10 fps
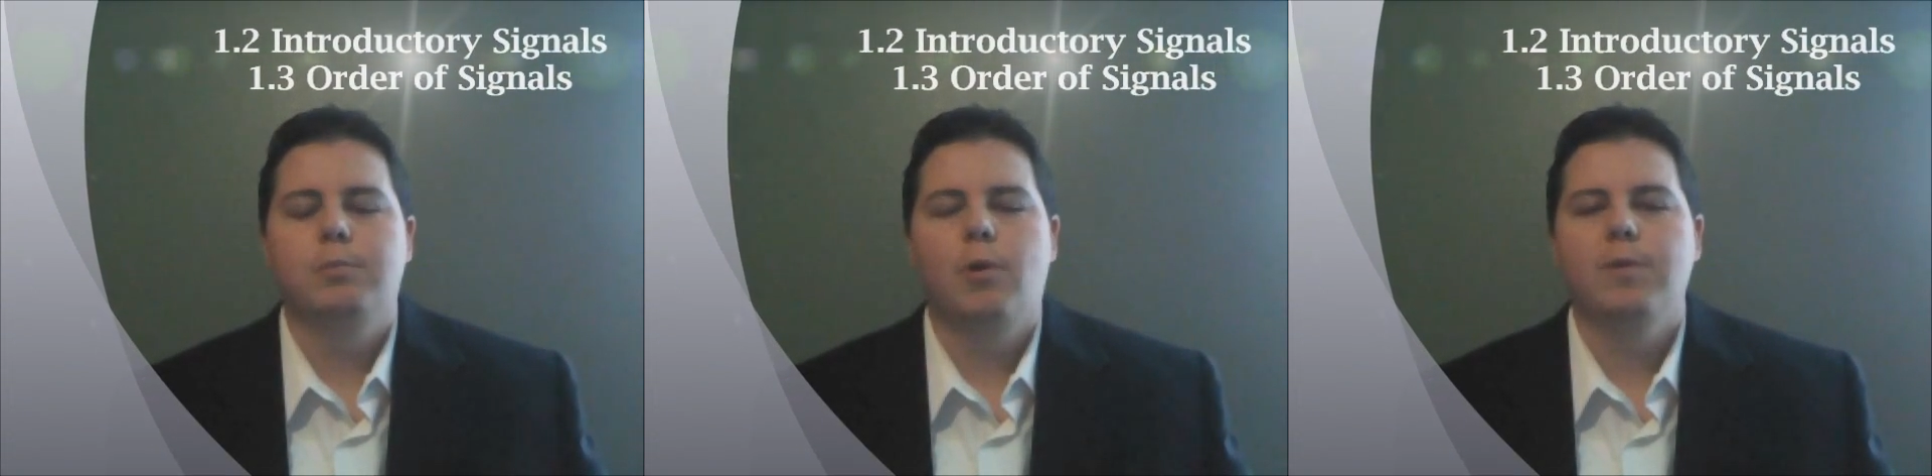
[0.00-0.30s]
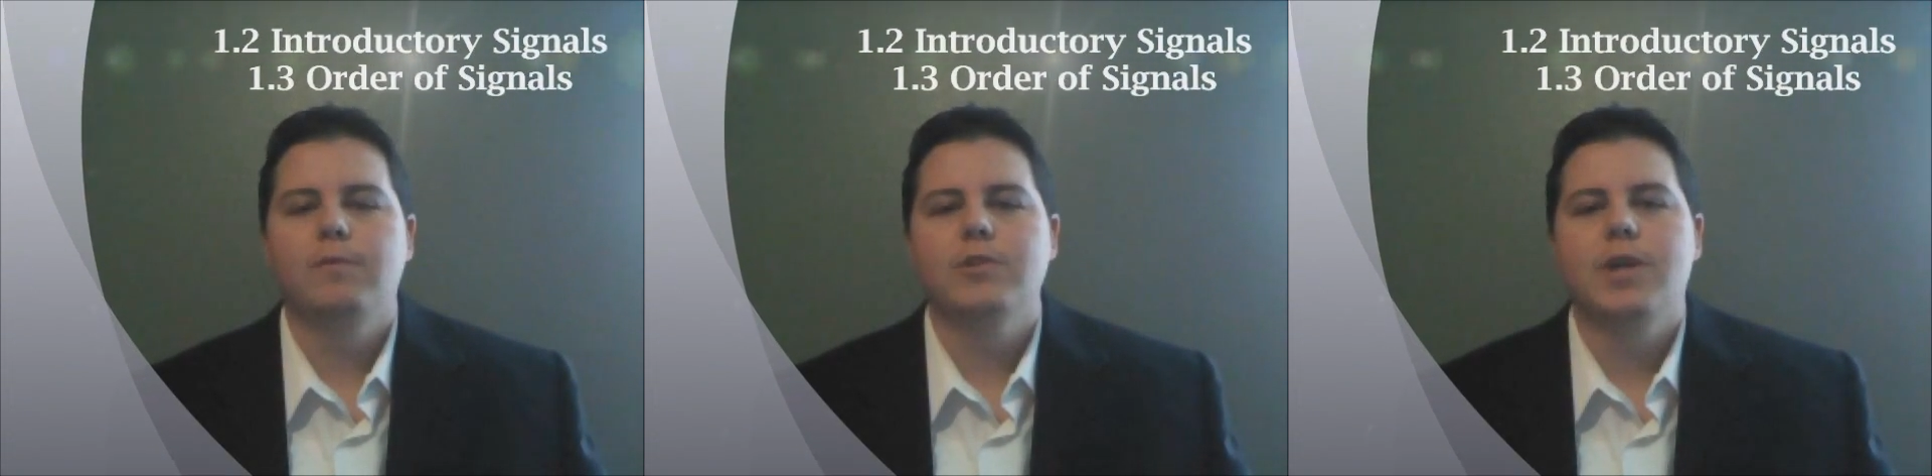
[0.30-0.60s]
both
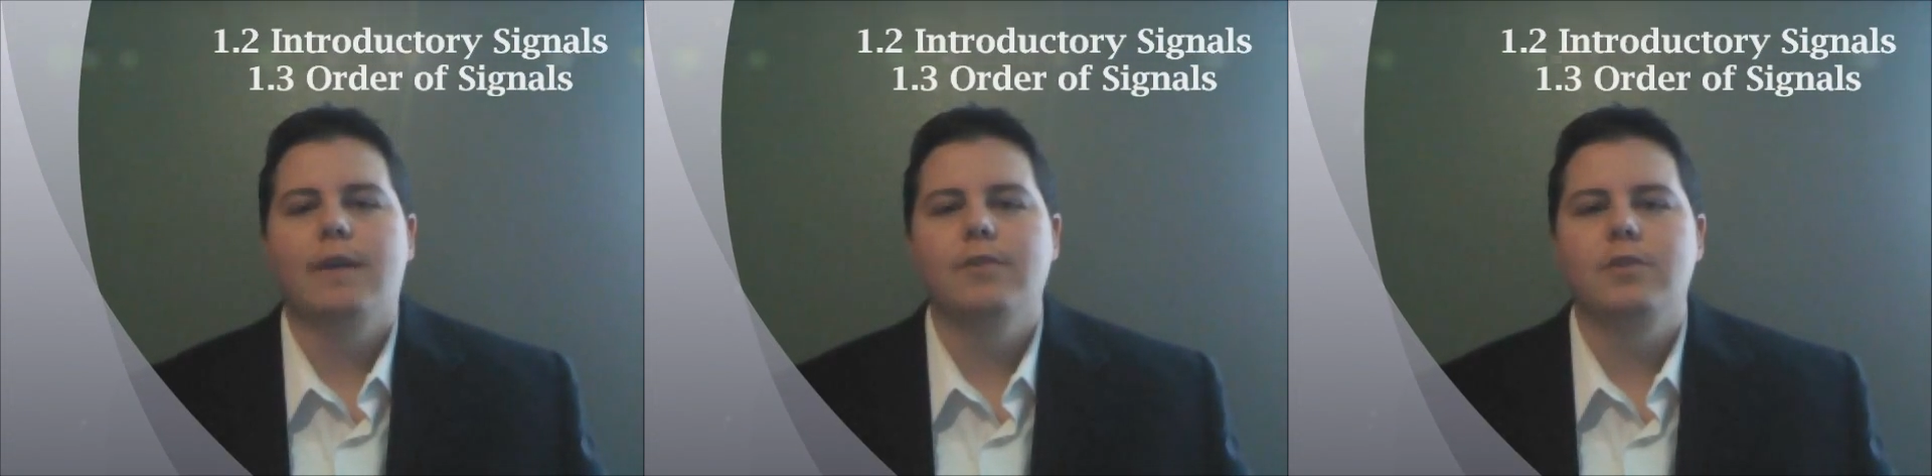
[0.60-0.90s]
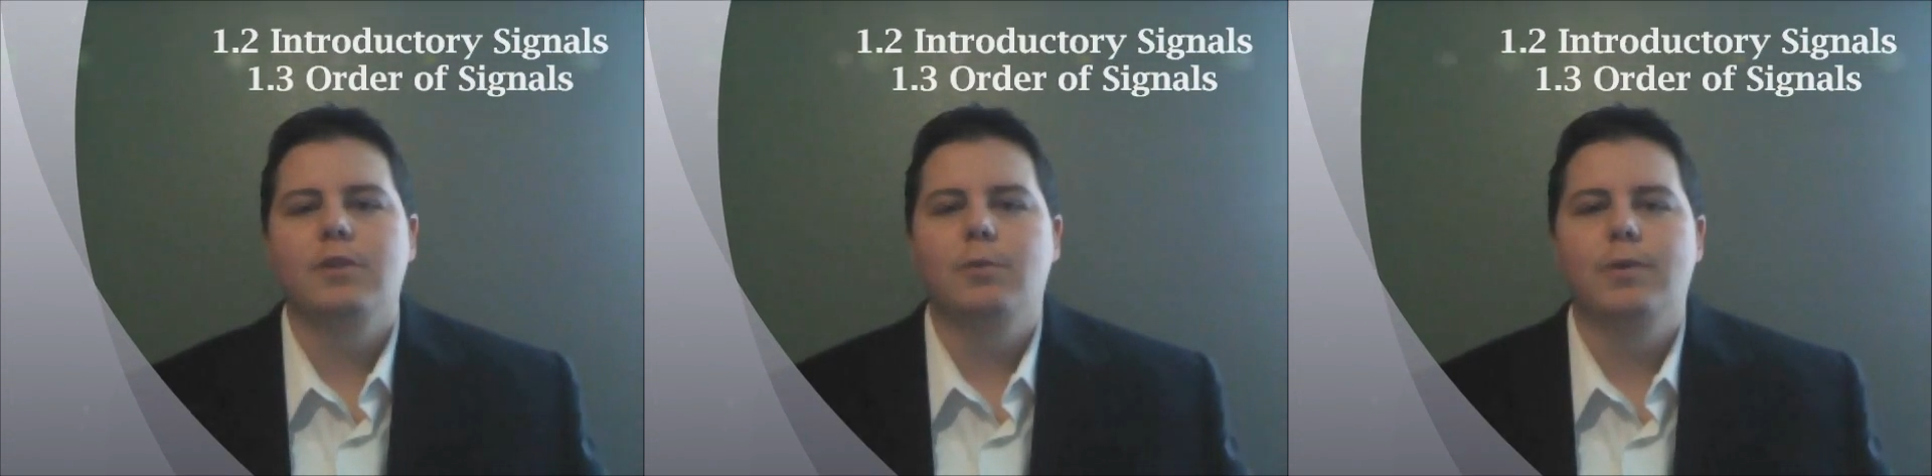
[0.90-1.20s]
of which have to
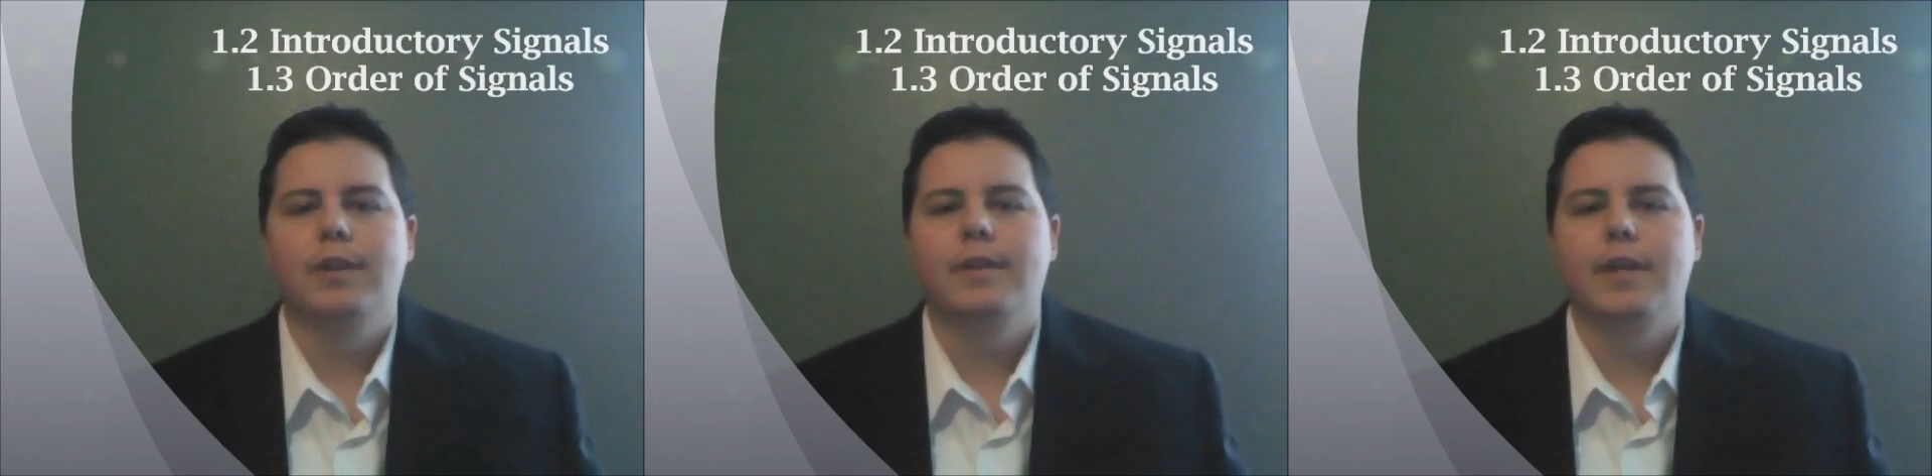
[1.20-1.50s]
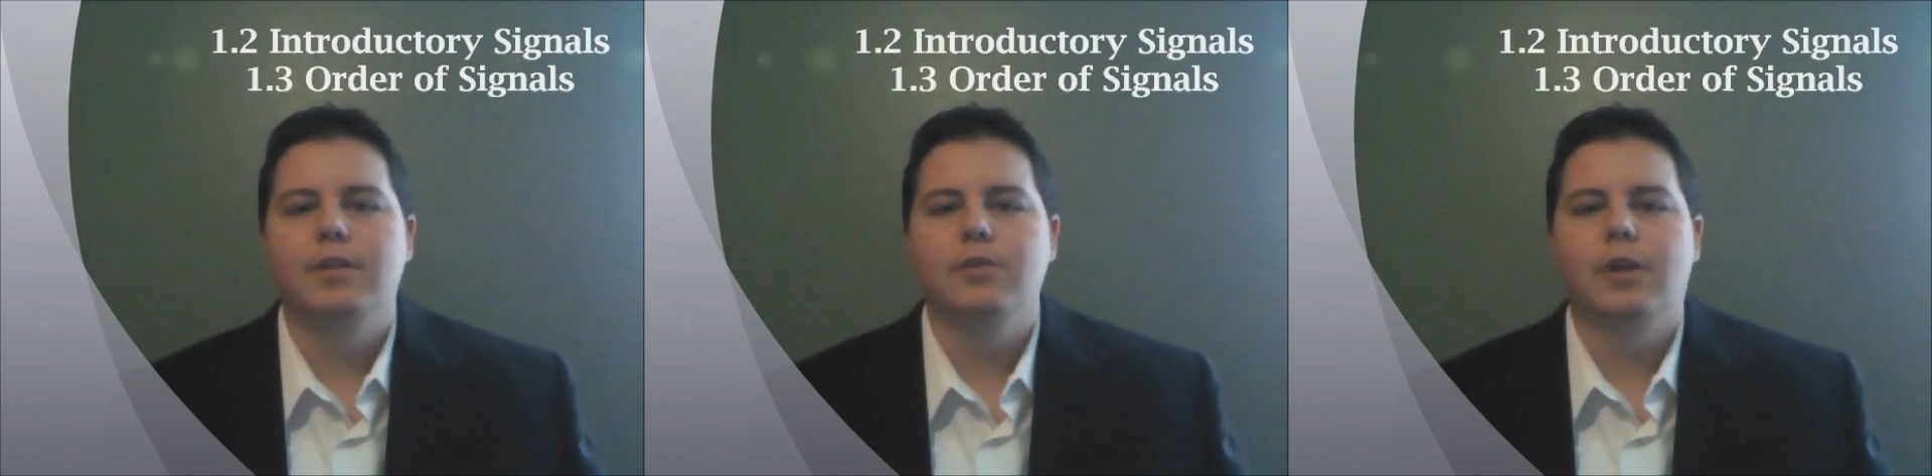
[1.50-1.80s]
deal with
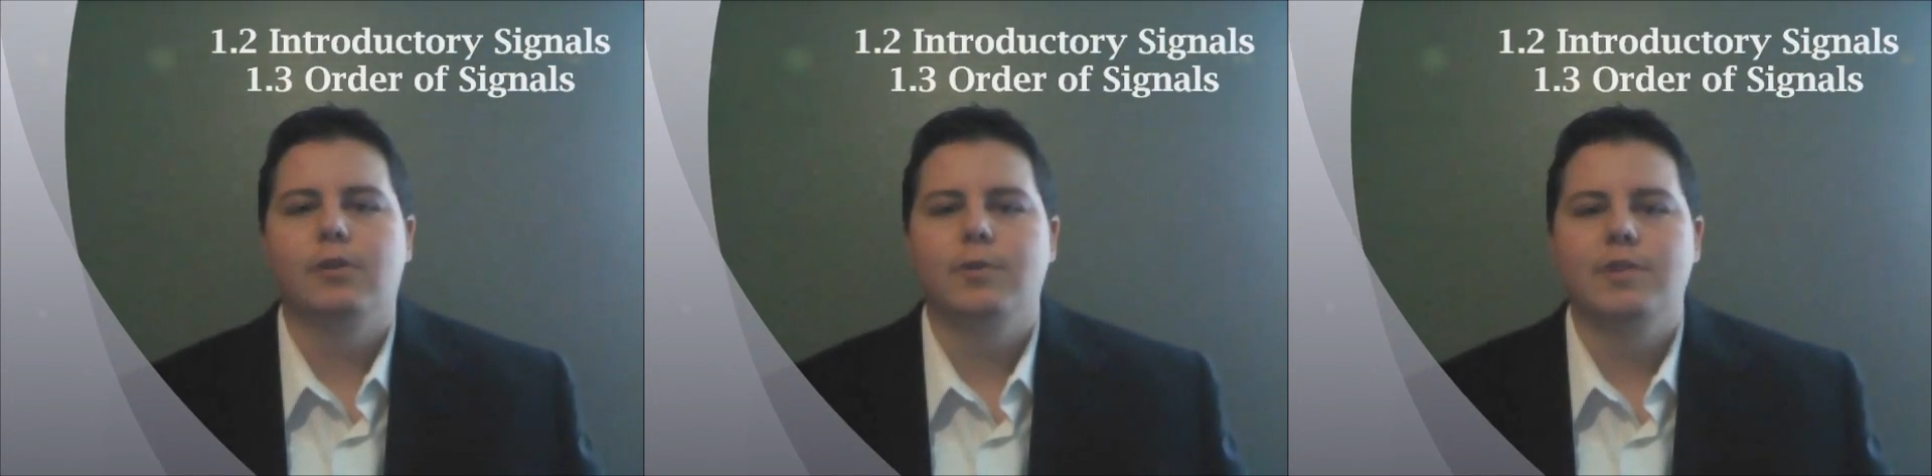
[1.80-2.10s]
introductory